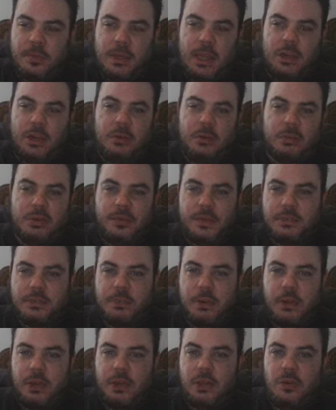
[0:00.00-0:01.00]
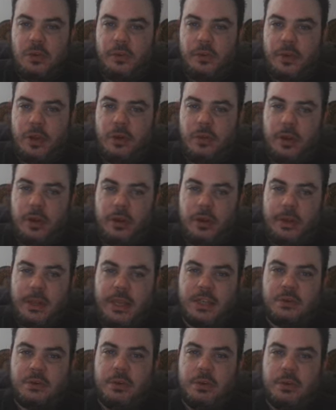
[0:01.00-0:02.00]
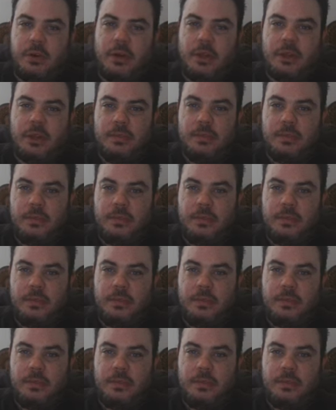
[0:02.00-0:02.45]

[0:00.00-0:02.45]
in terms of his political career, he's ruined it.